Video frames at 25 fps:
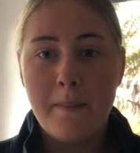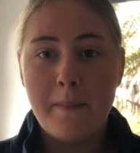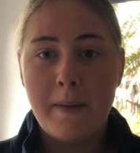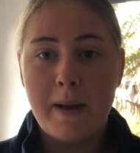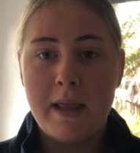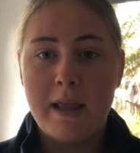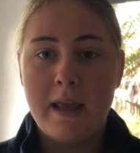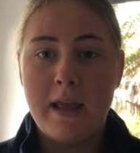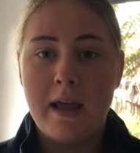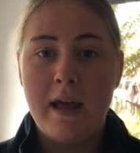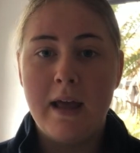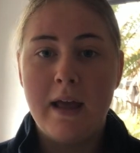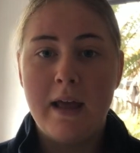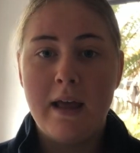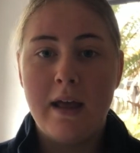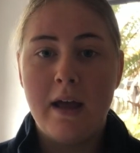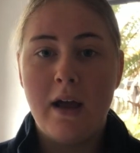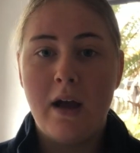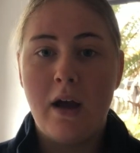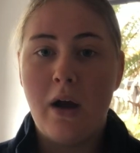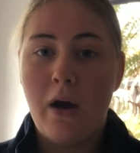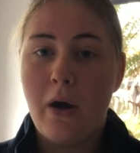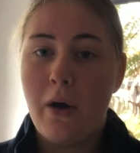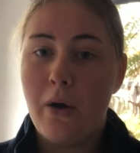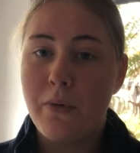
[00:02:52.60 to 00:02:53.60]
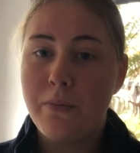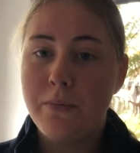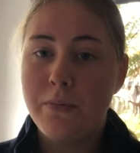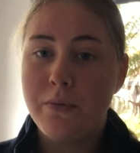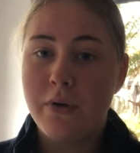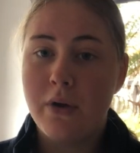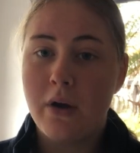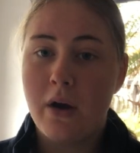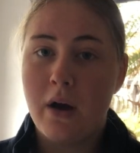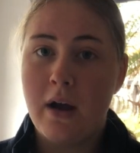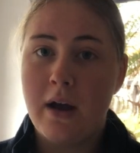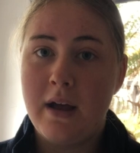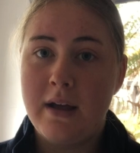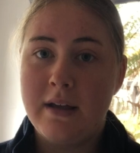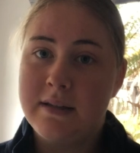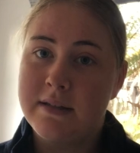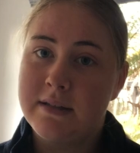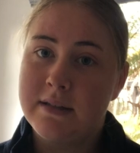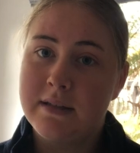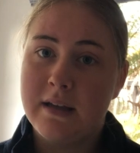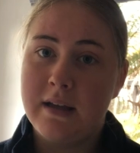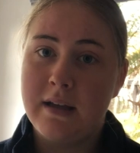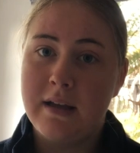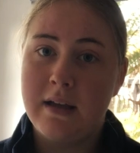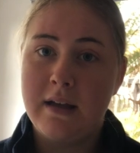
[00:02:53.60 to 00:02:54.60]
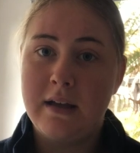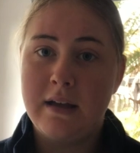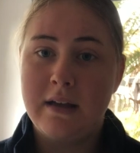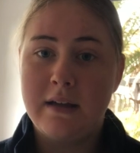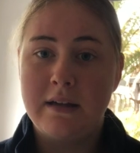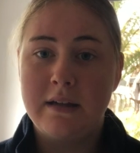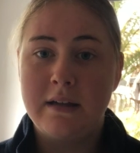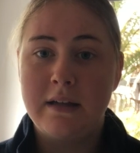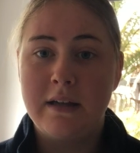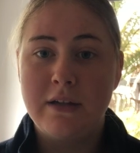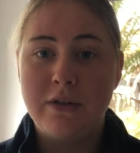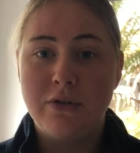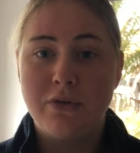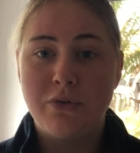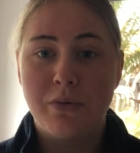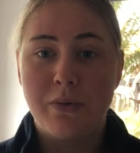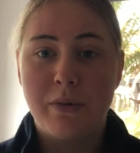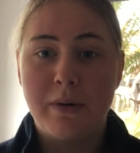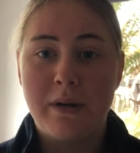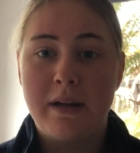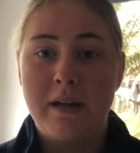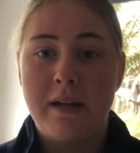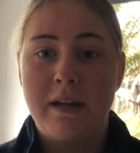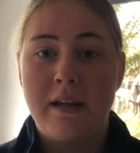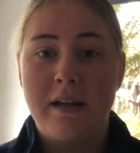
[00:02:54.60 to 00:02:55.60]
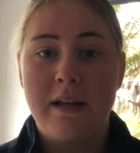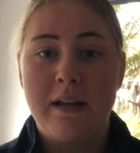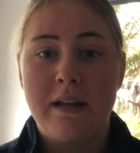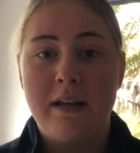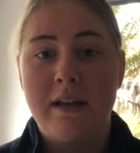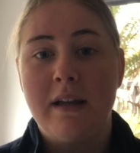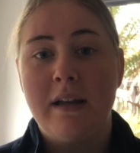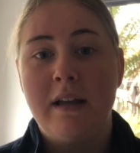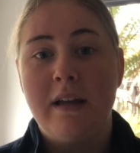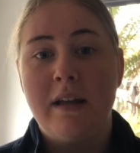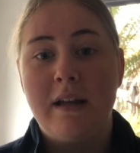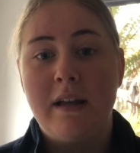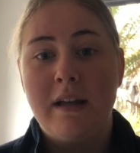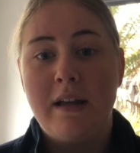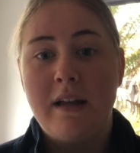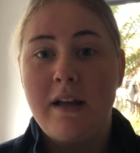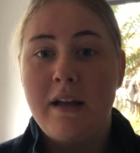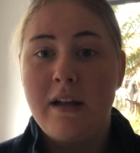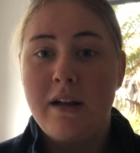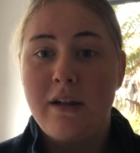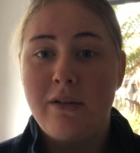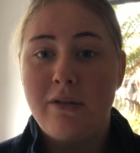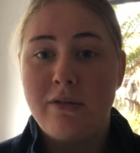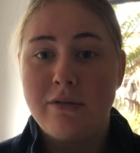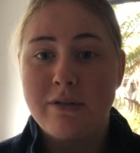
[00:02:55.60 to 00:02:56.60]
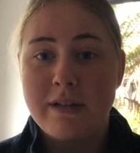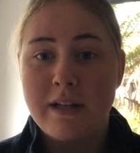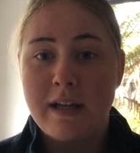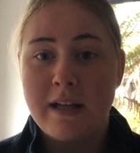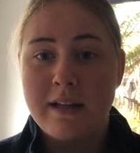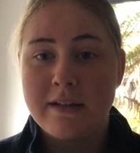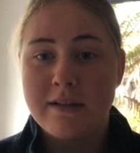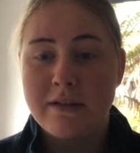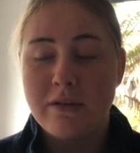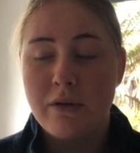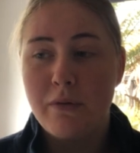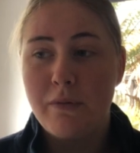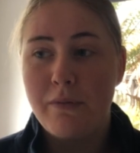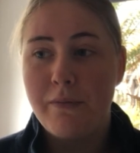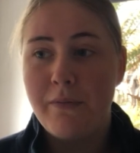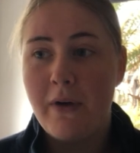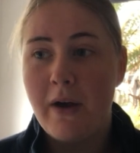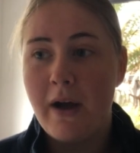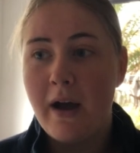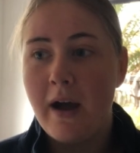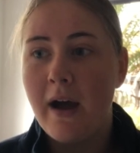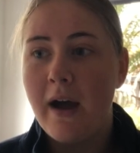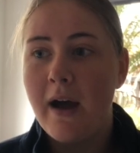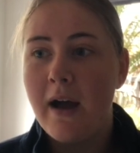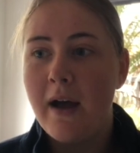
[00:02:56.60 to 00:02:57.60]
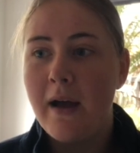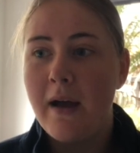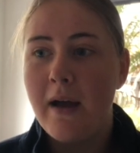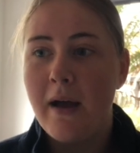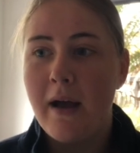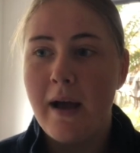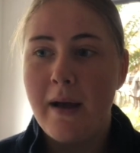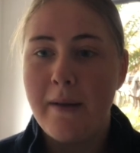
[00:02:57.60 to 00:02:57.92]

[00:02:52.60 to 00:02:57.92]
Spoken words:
But yeah, I hope you guys are enjoying lockdown so far.